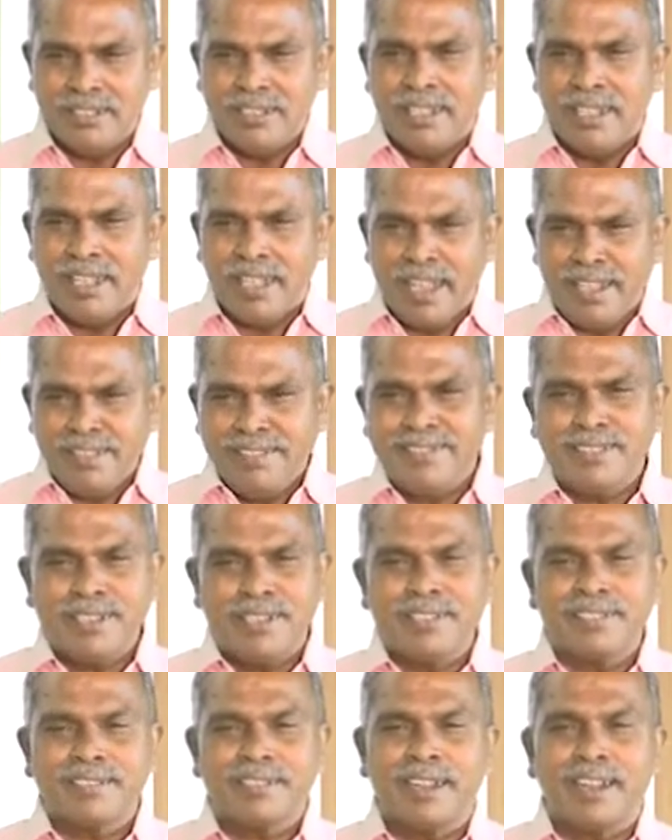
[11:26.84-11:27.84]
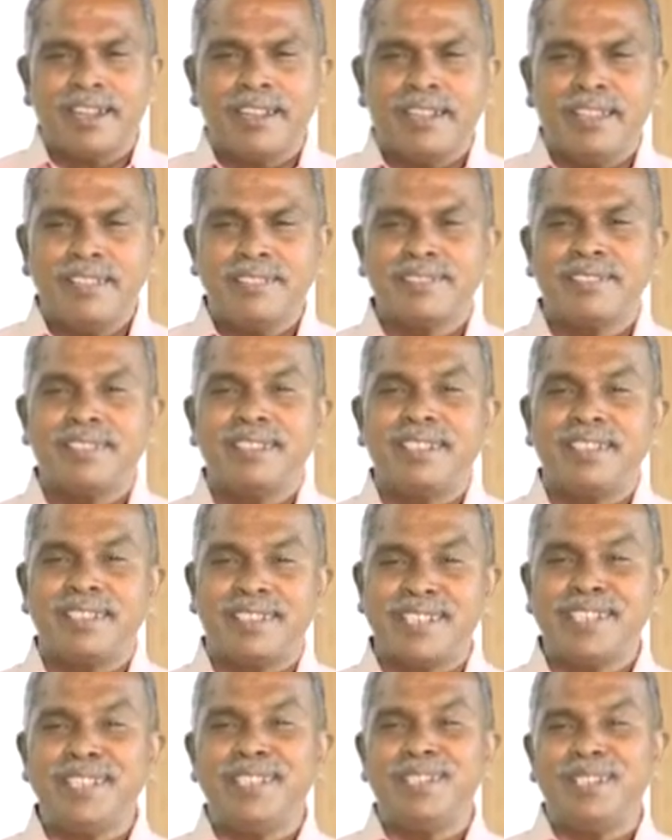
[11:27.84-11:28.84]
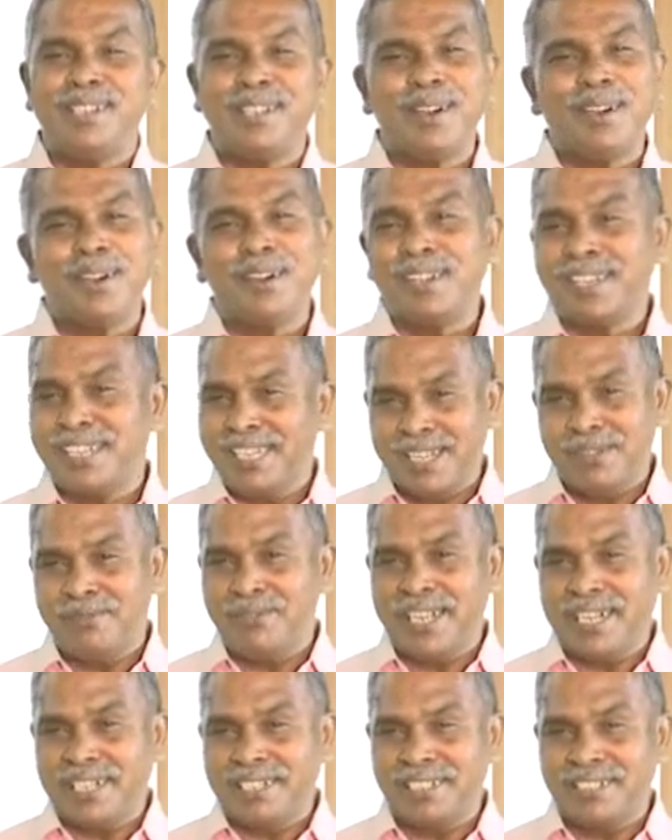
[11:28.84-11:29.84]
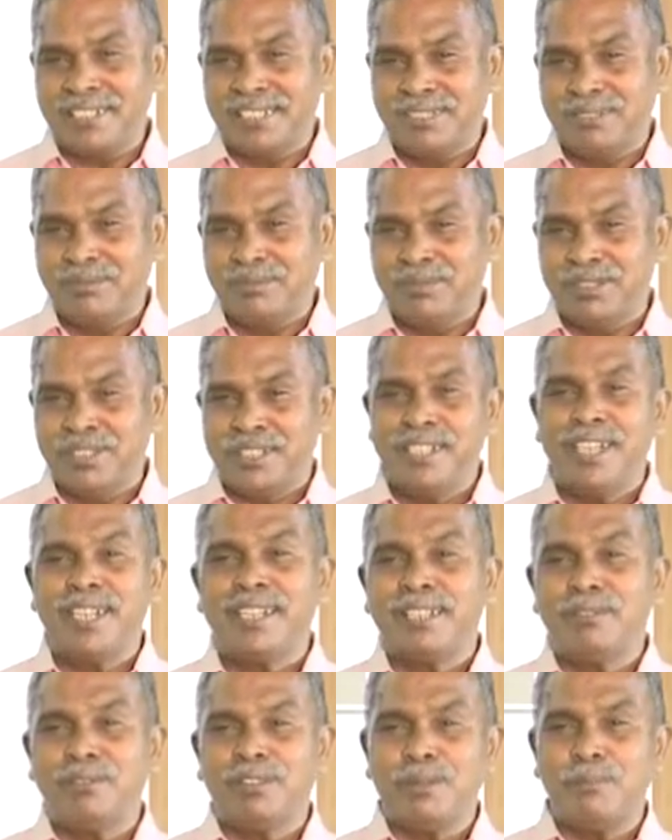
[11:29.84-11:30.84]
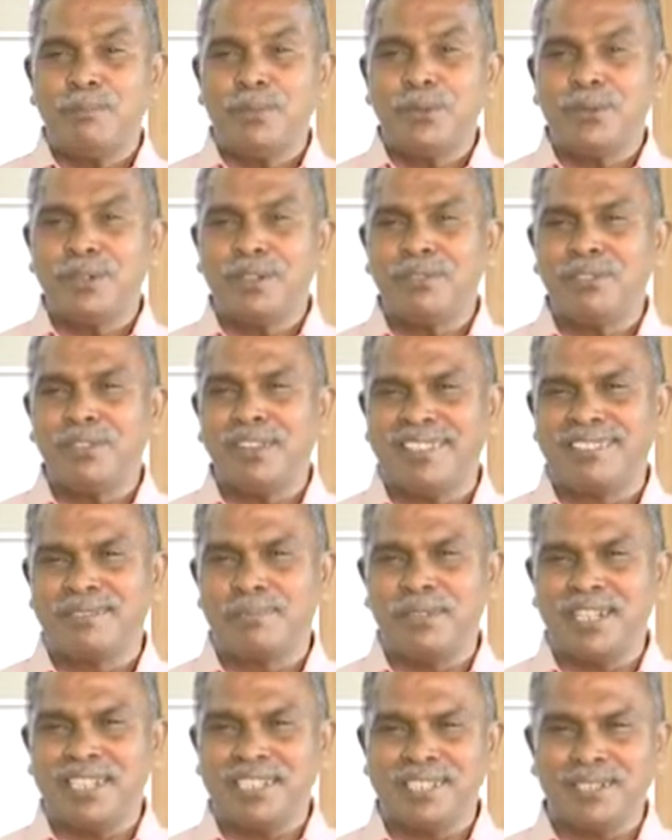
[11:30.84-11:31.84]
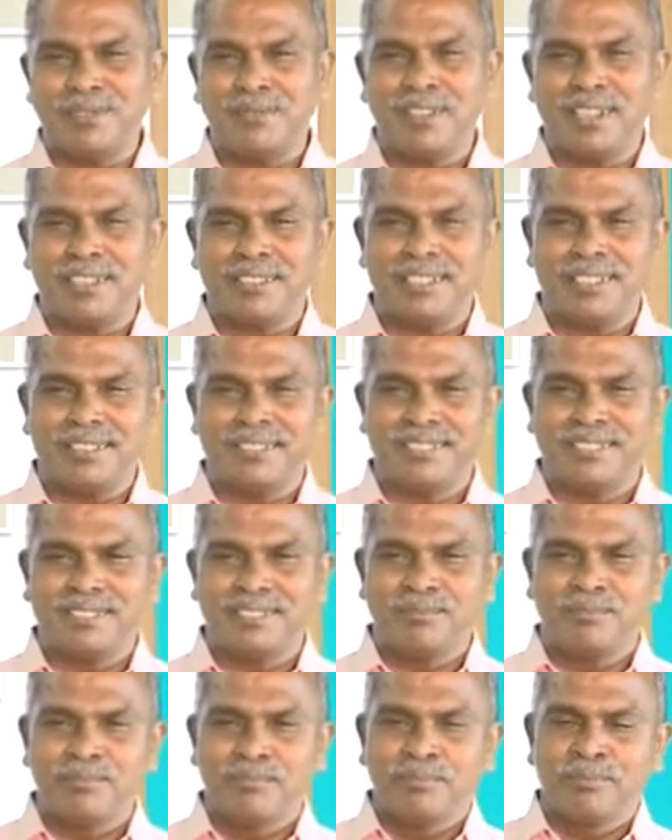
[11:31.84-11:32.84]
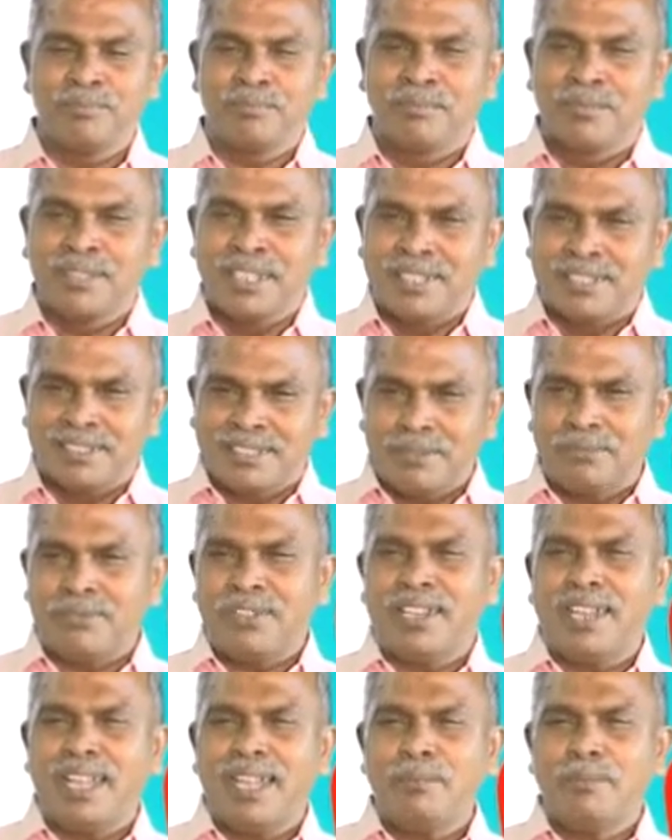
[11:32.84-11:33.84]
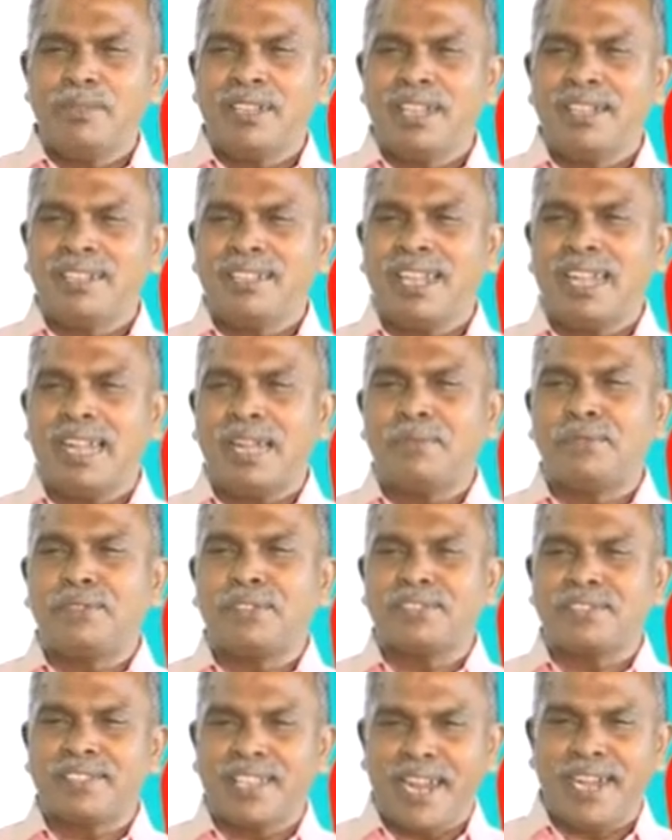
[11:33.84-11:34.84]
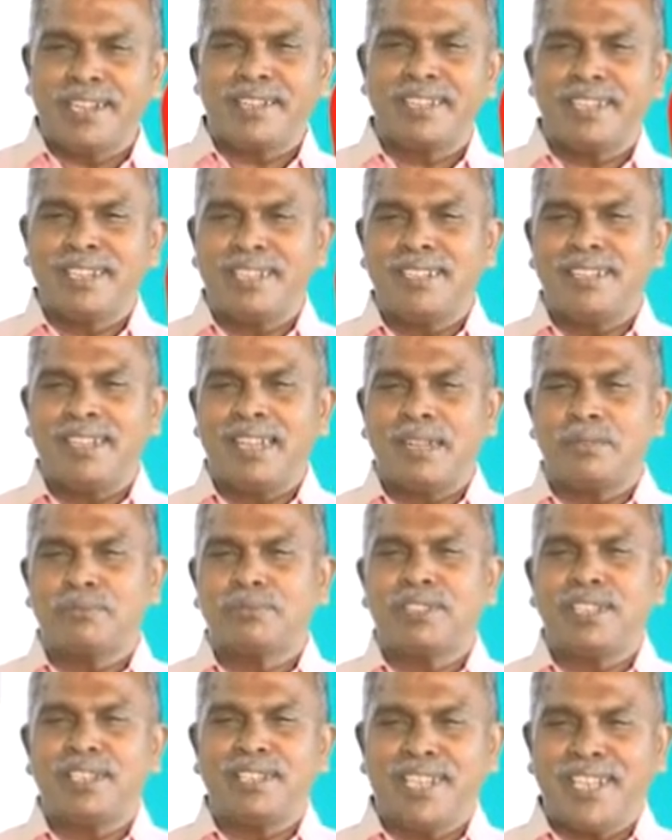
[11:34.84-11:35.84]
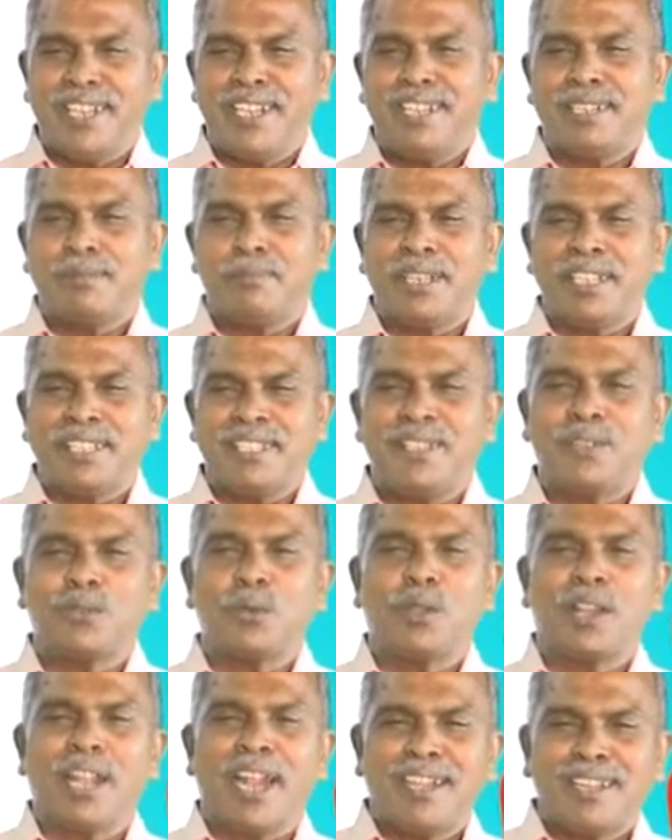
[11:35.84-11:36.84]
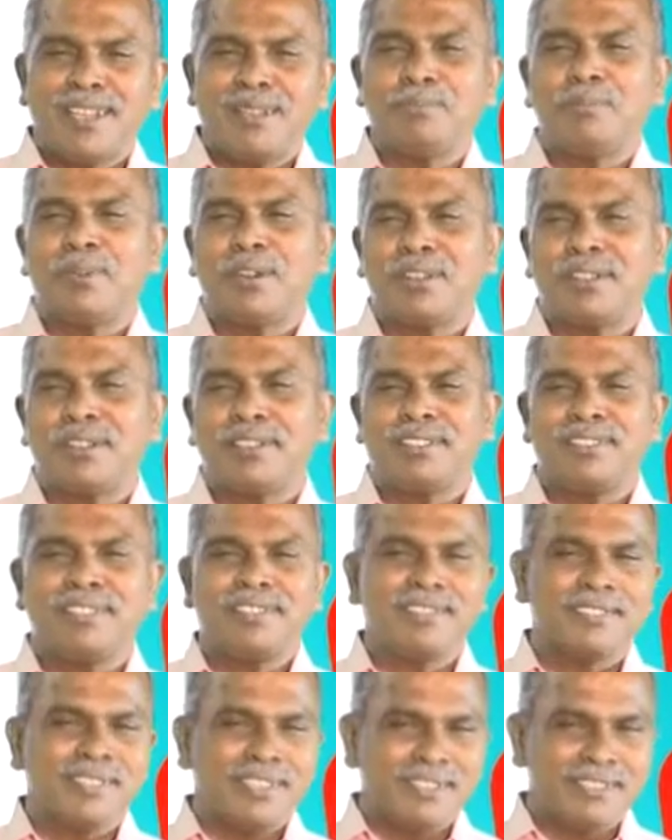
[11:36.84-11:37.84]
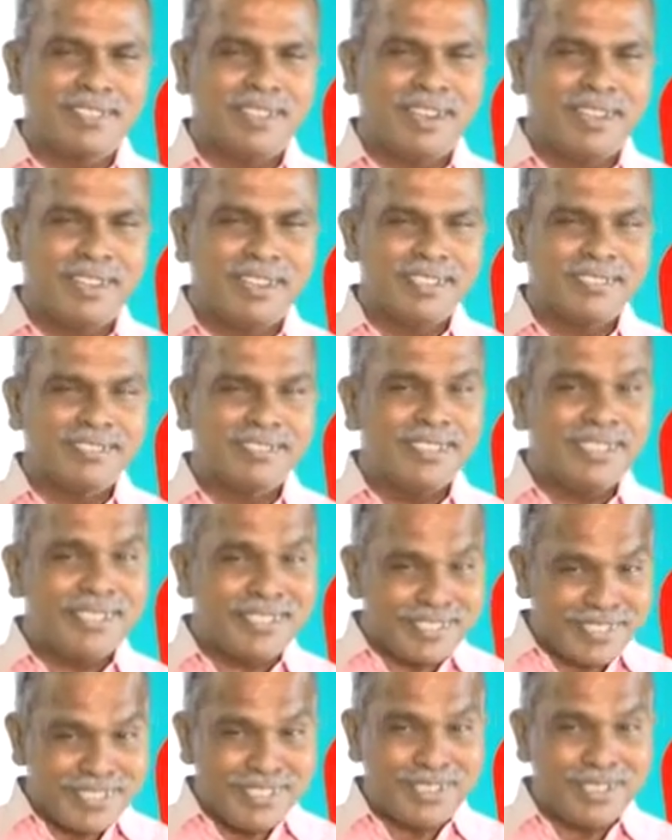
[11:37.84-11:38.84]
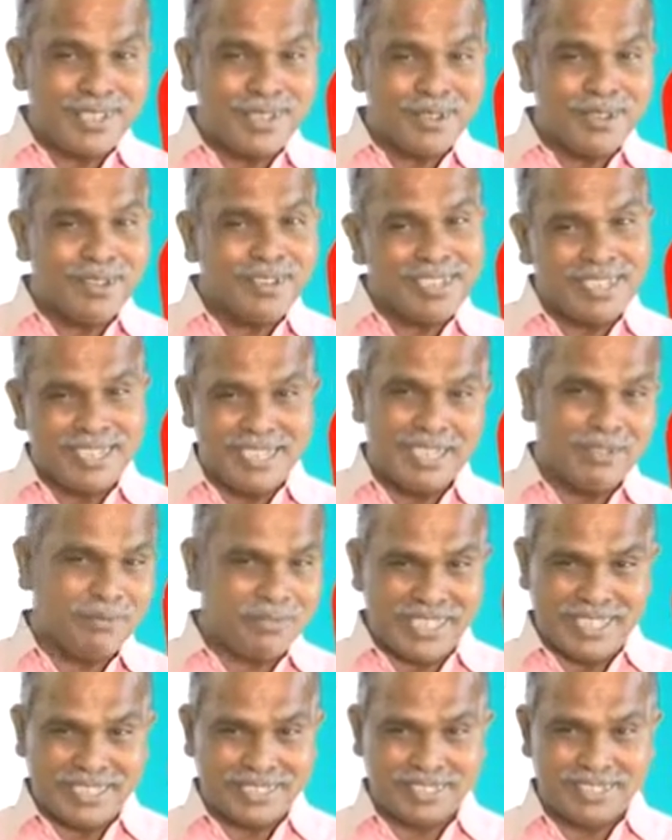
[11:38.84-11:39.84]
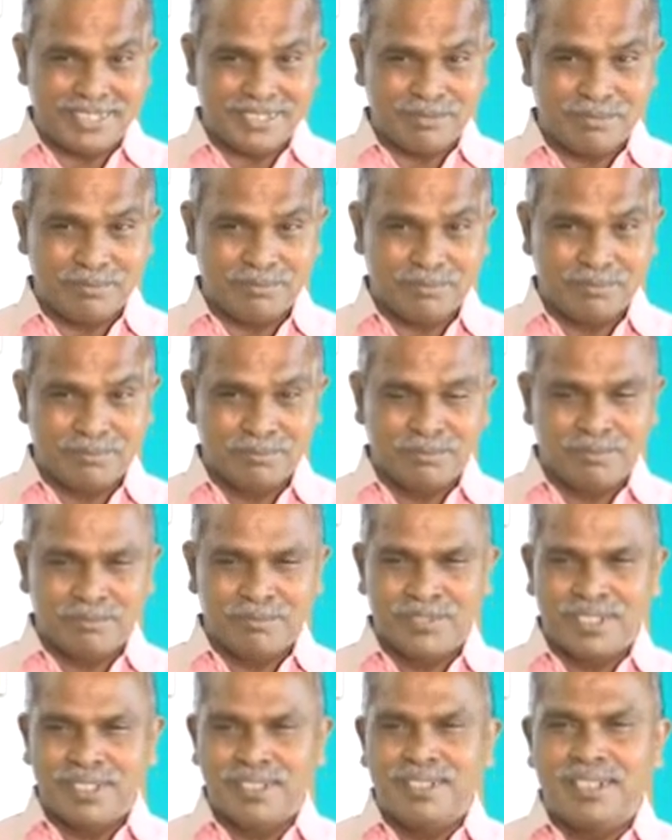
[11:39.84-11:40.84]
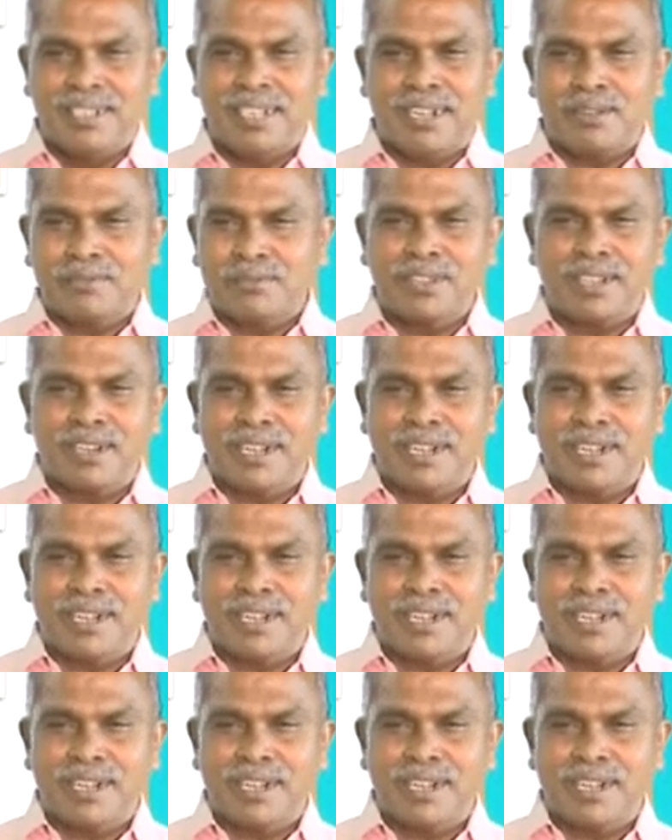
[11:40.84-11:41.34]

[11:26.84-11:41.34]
hence it is called as Tyndall effect. He had given a beautiful explanation for this. The phenomenon of scattering of the light by the colloidal particles is called as the Tyndall effect. After